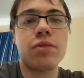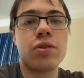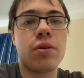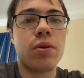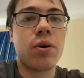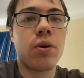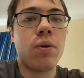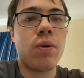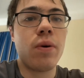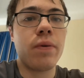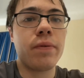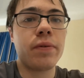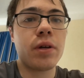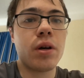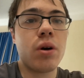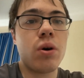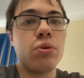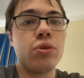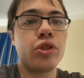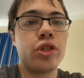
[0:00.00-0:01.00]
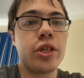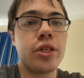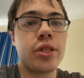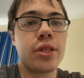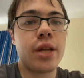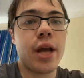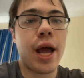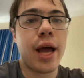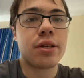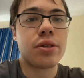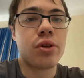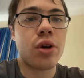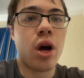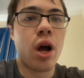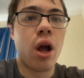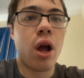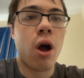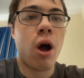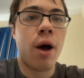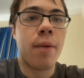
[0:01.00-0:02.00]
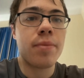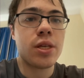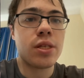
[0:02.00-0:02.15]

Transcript: So go over to ogsnags.com.